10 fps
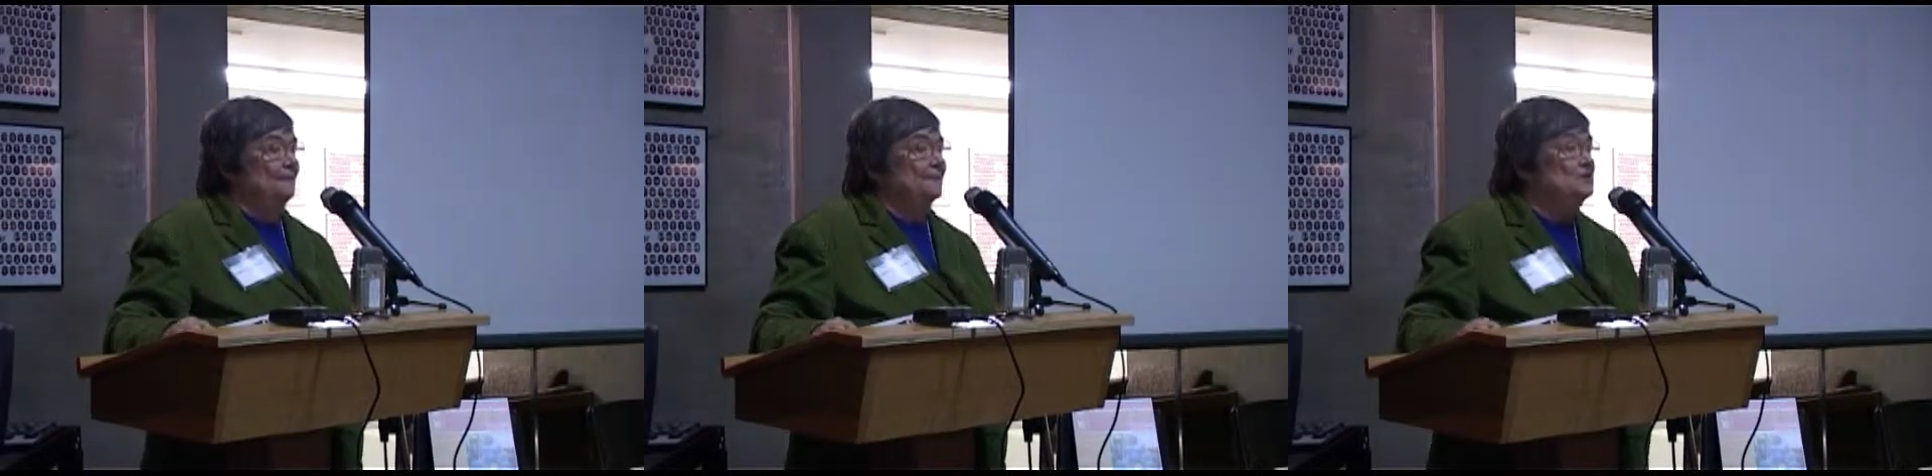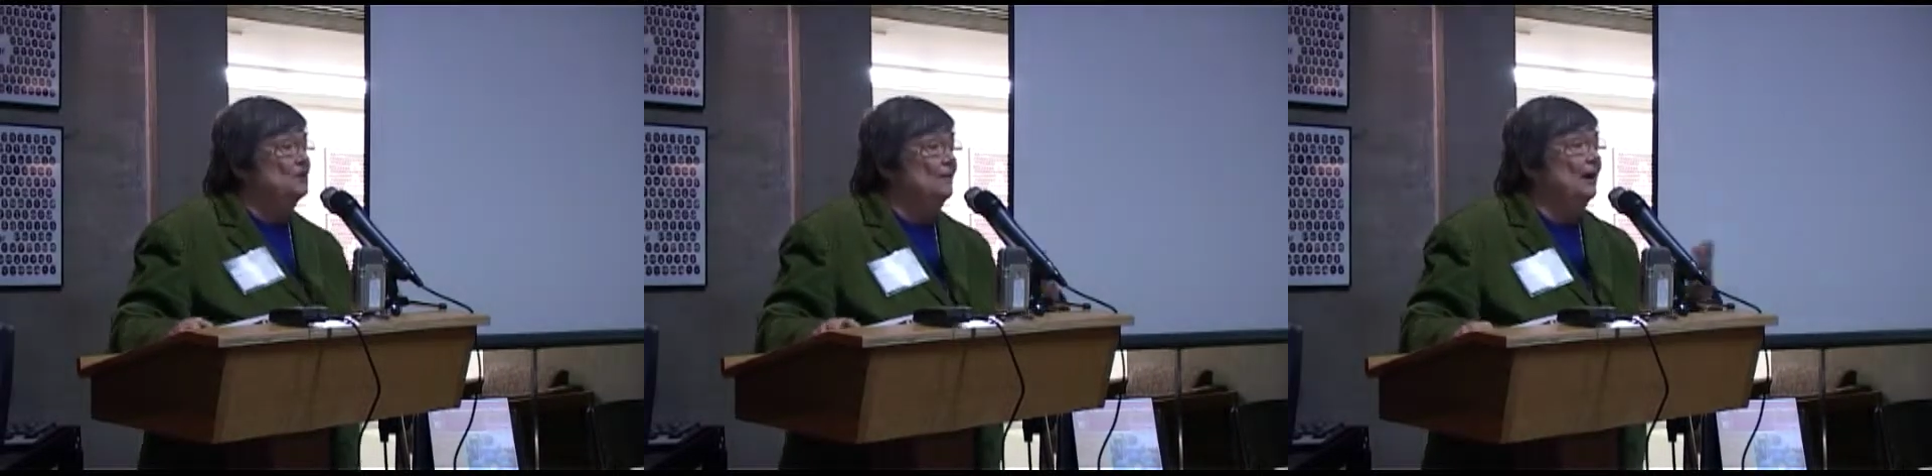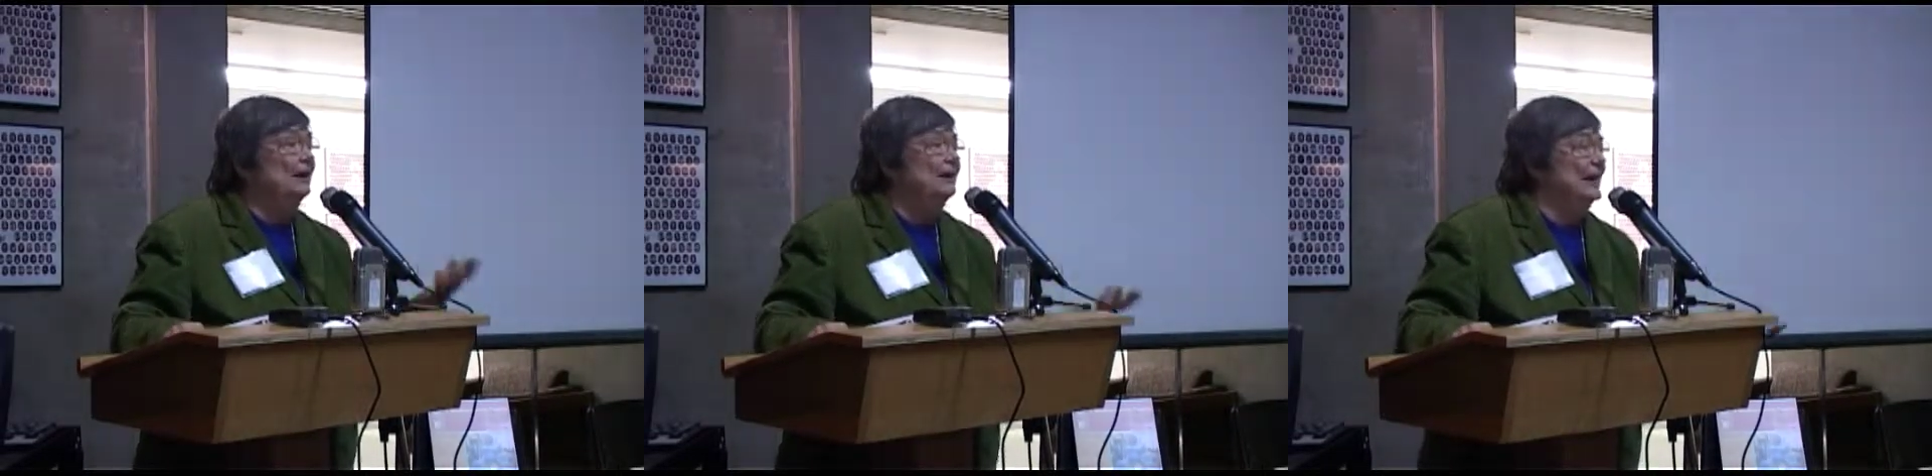So the
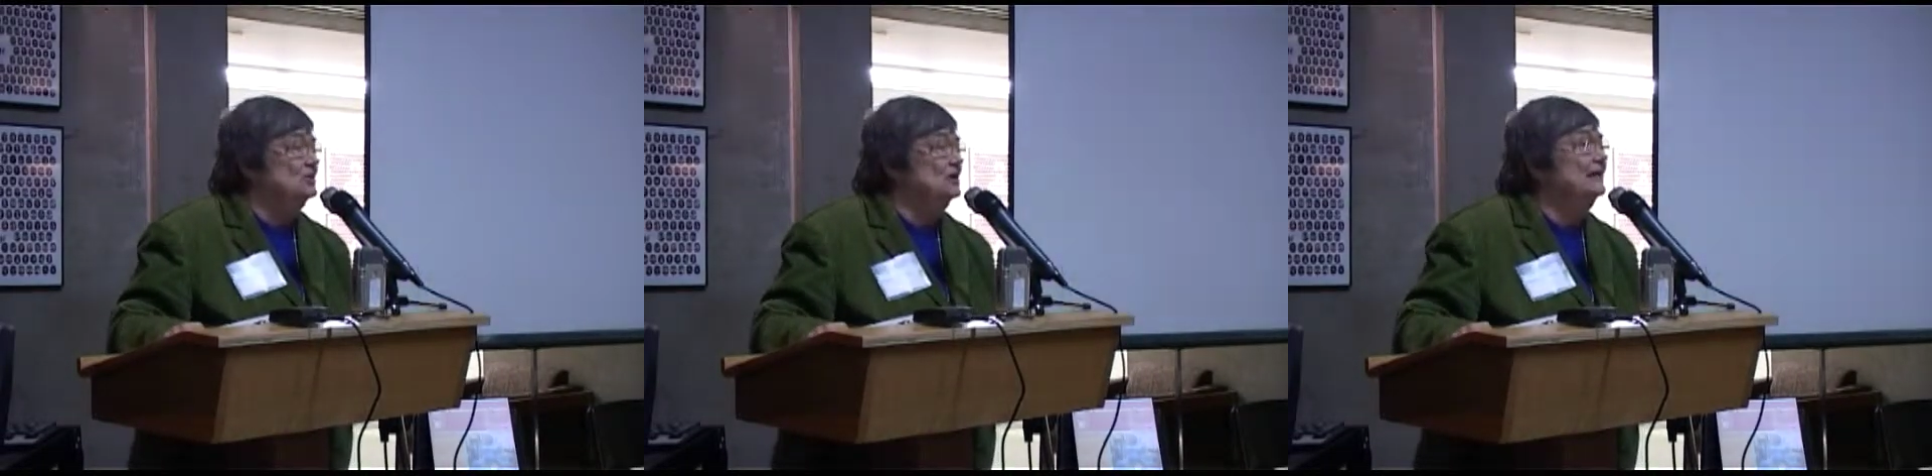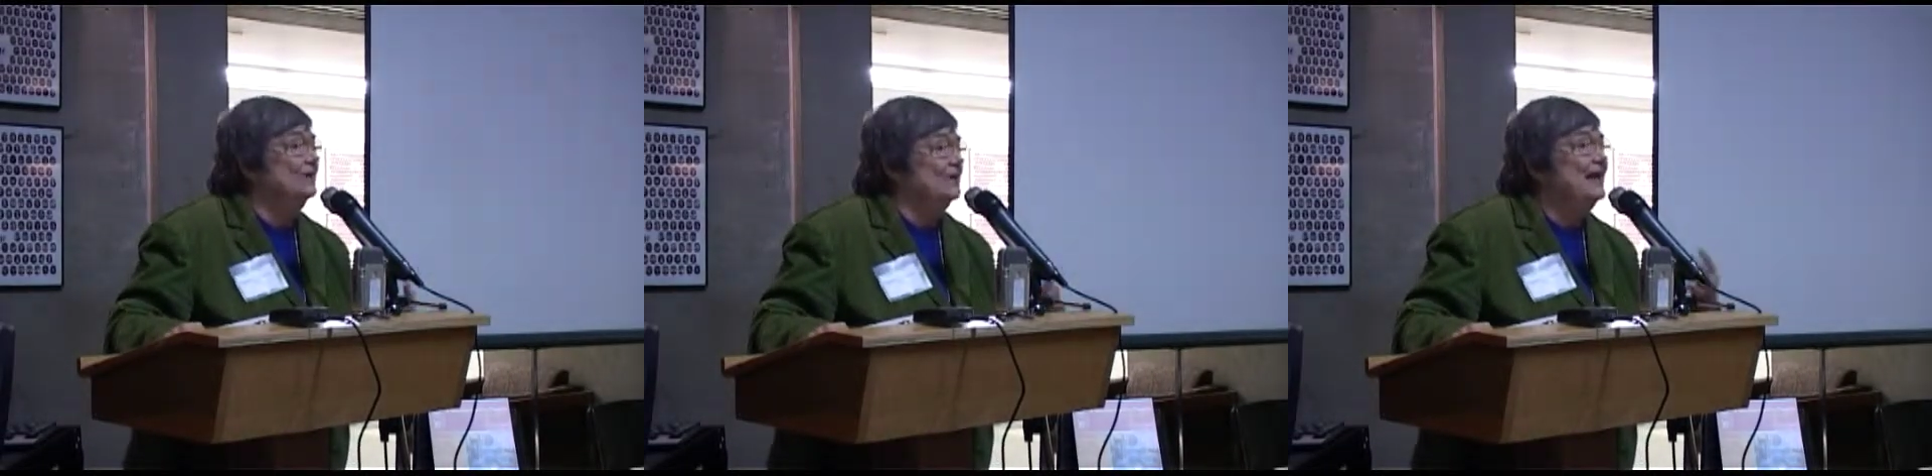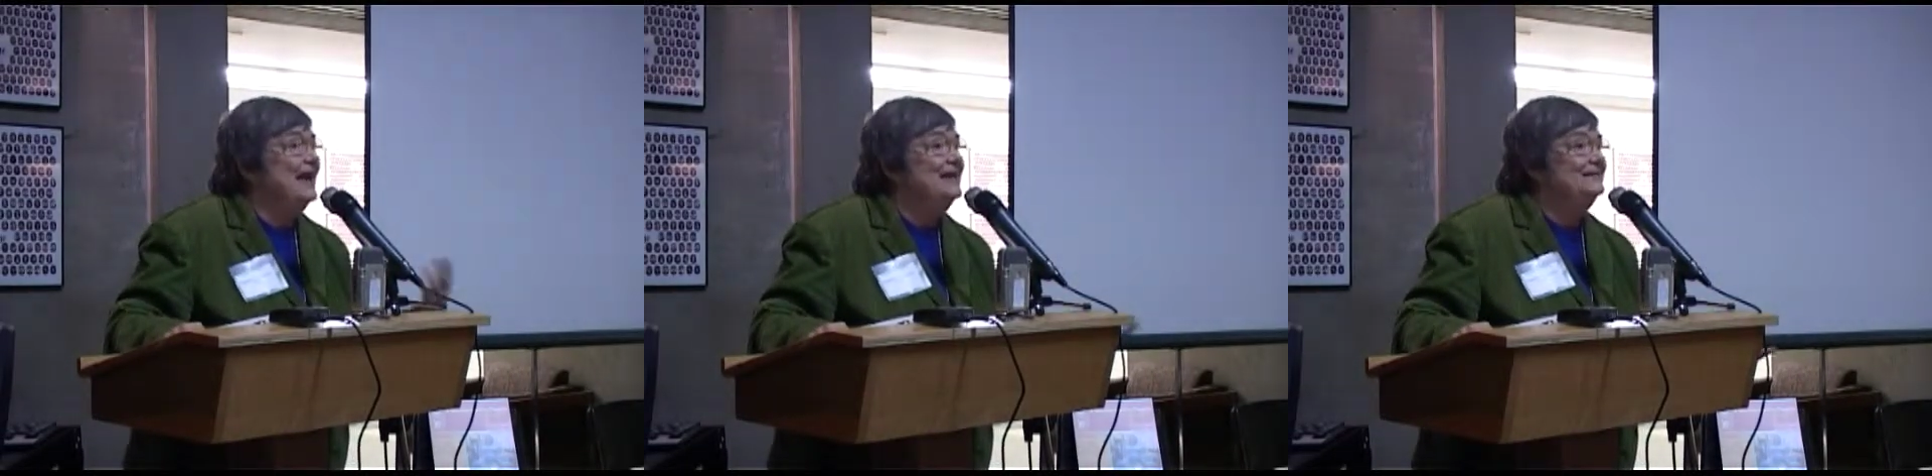market actually
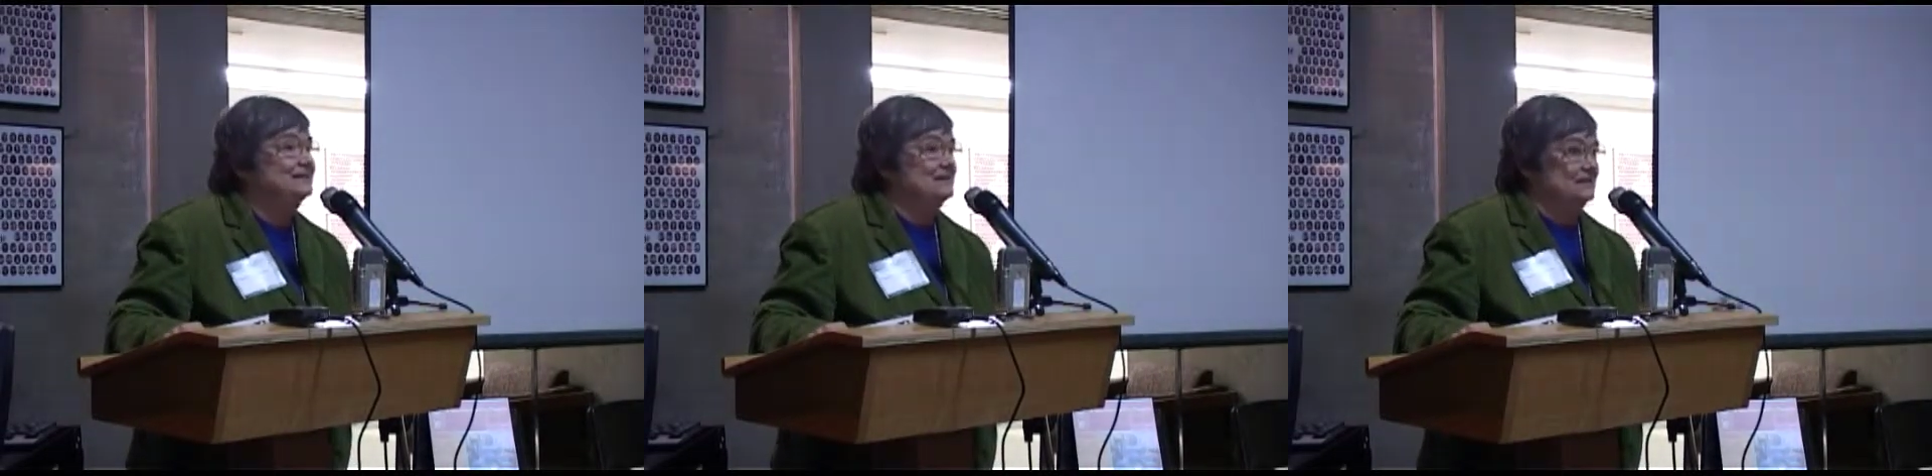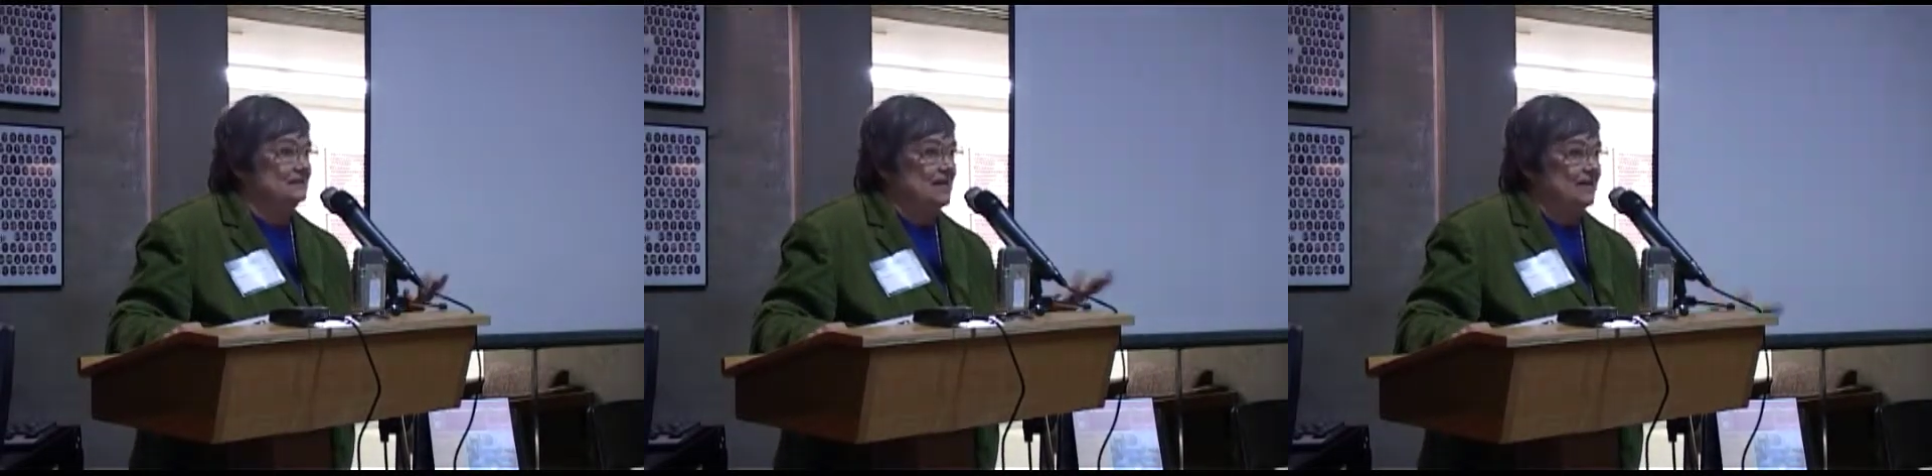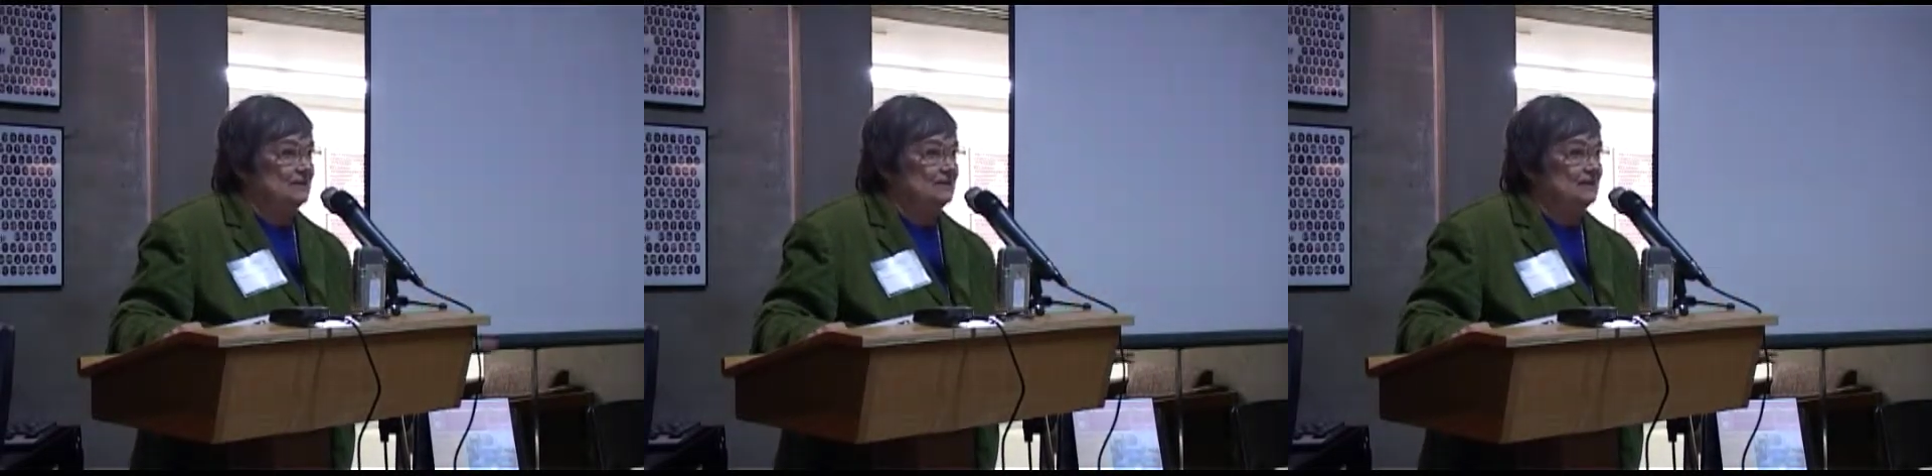creates the
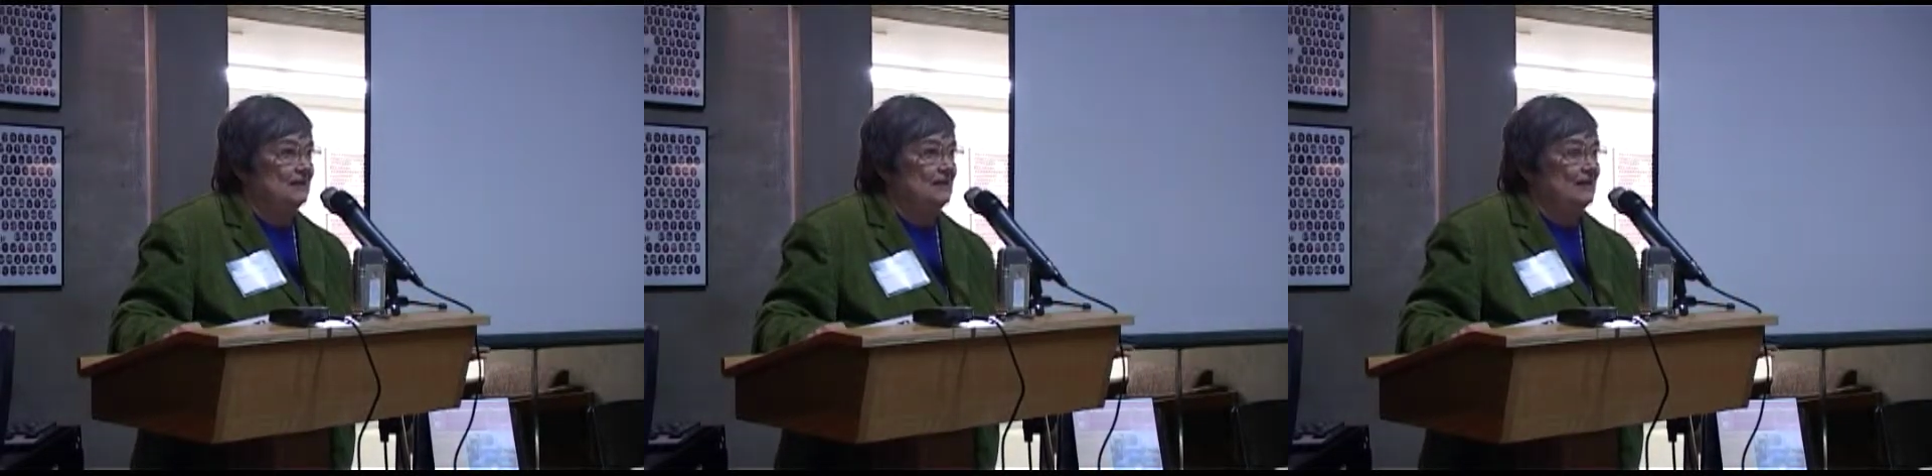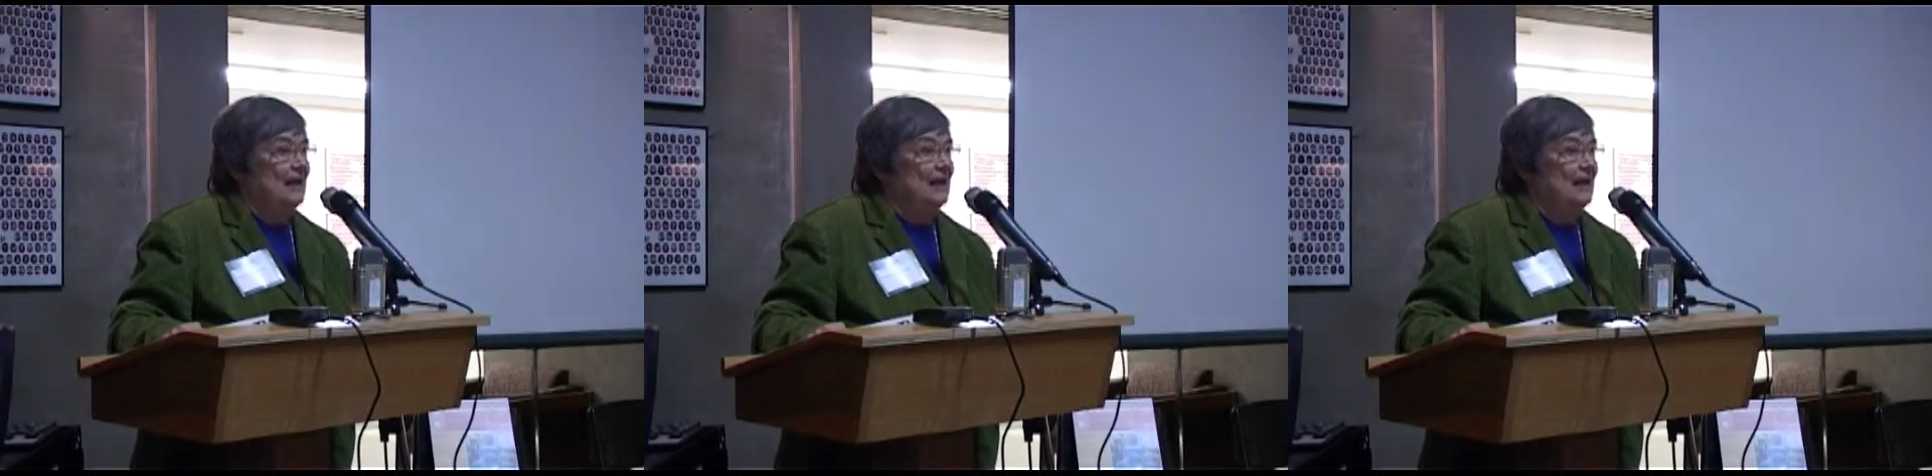scarcity